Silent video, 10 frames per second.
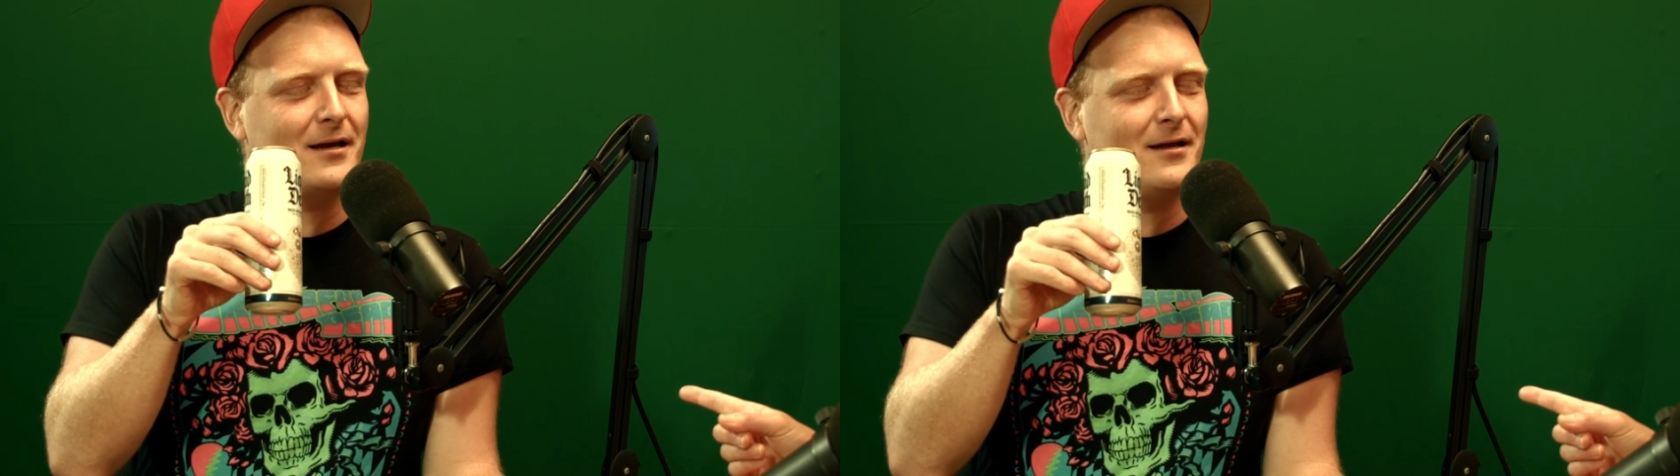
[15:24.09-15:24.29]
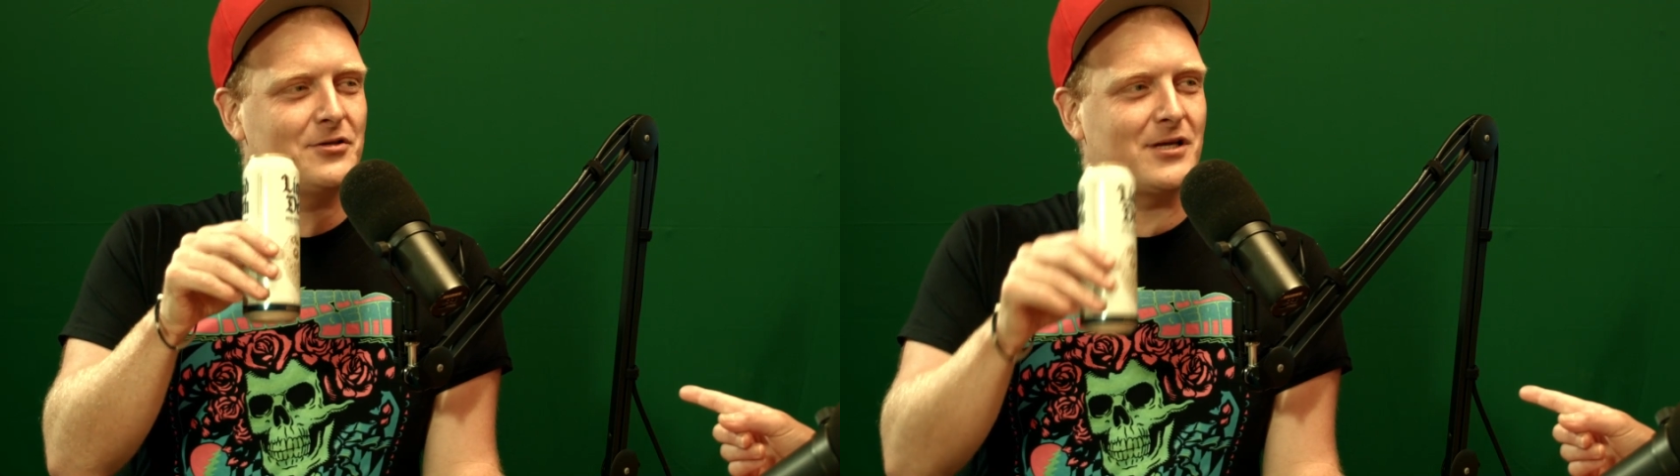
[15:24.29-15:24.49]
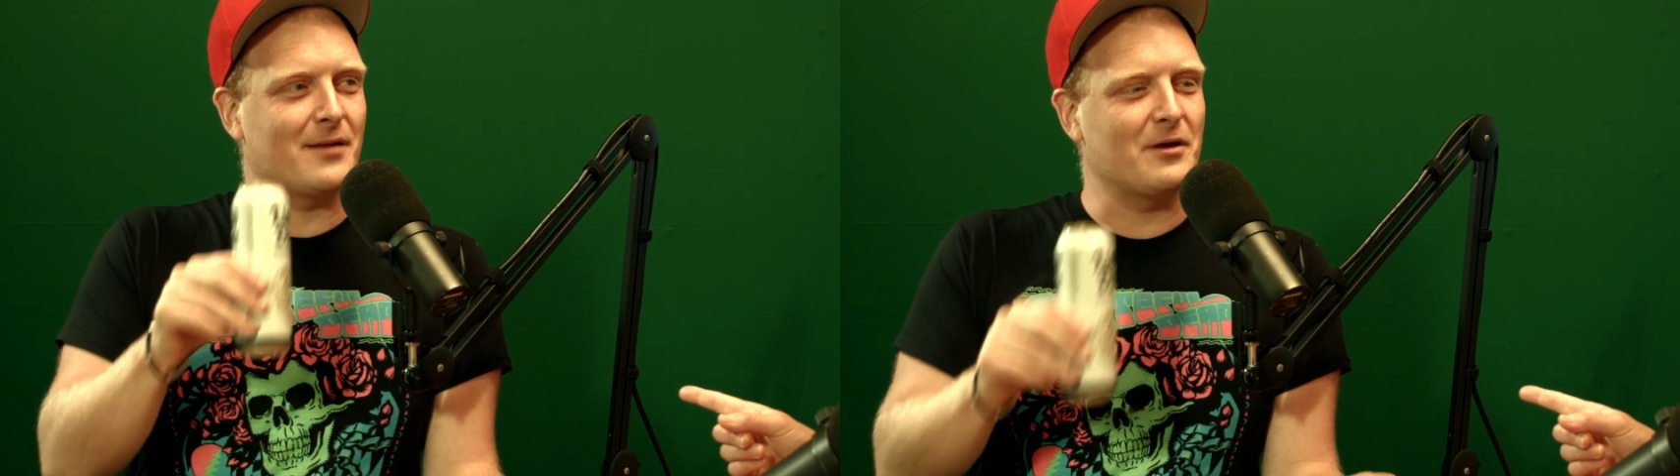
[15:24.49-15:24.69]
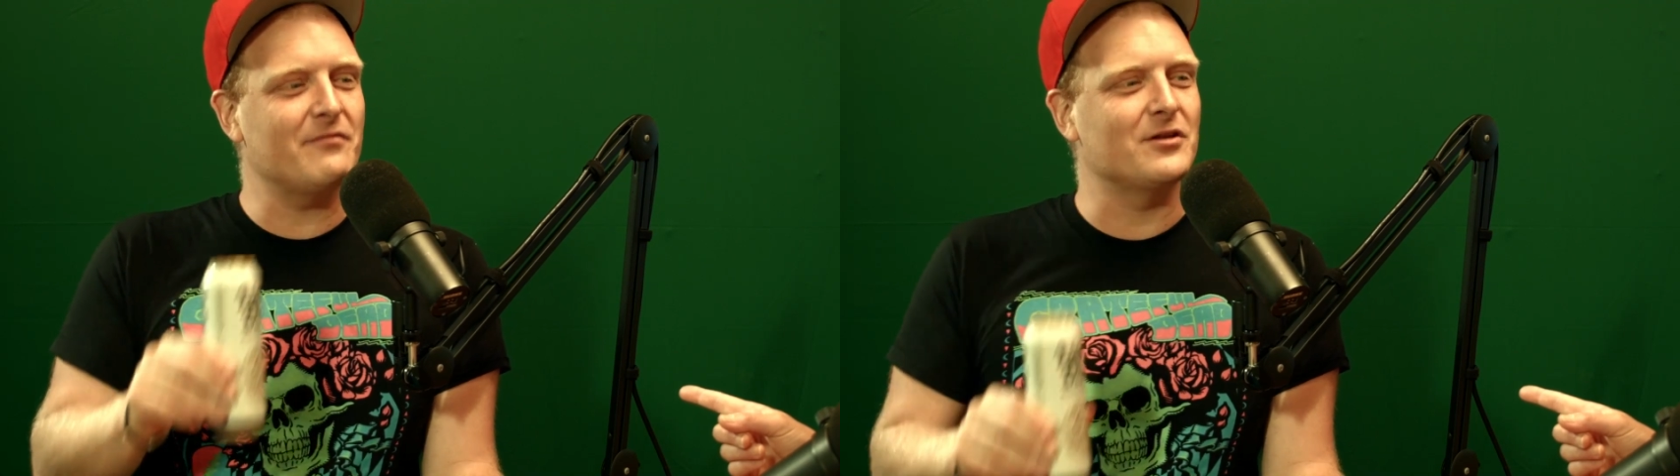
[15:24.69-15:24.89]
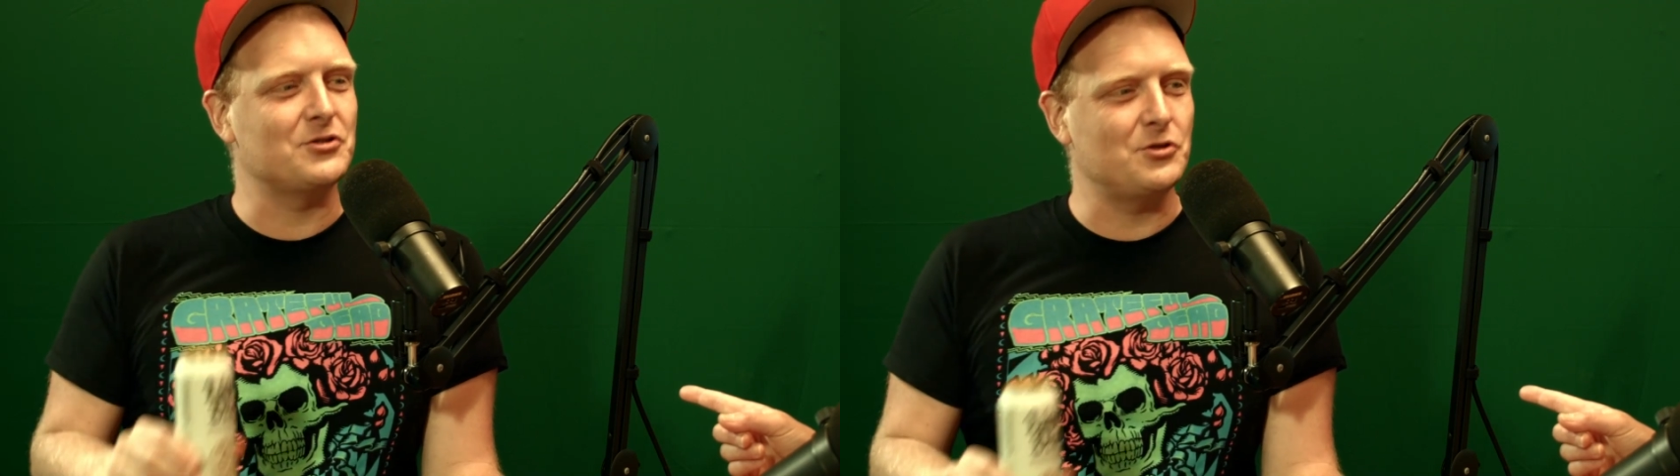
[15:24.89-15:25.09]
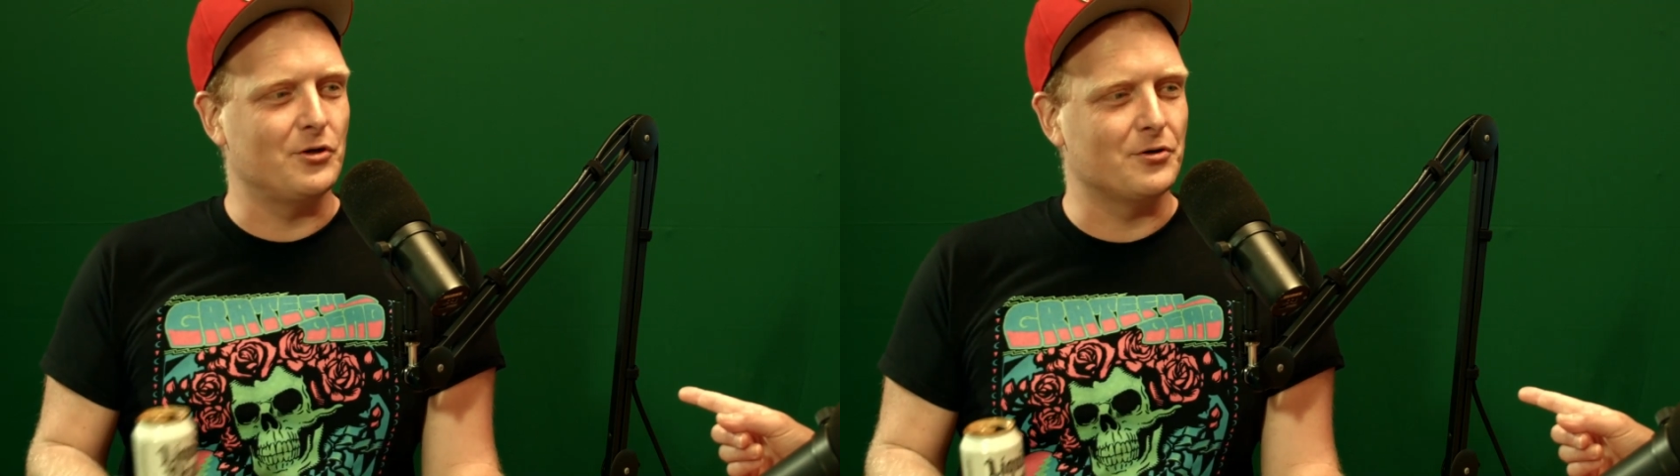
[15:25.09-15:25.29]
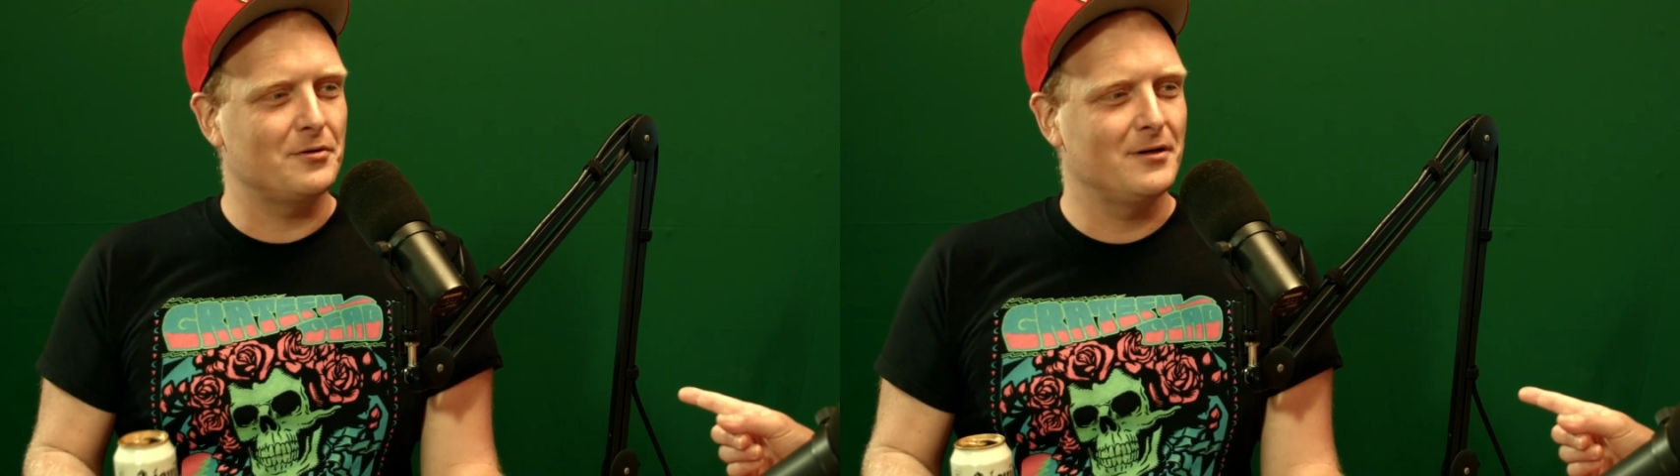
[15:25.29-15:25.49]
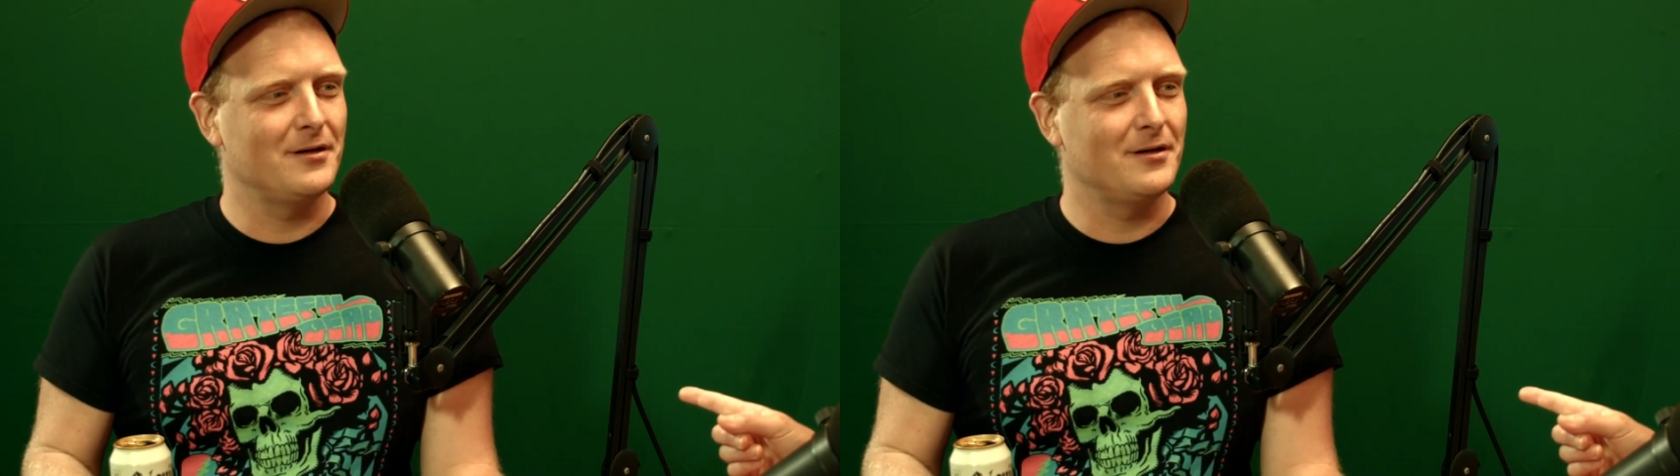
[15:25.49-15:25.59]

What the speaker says: you said I'm giving this to you,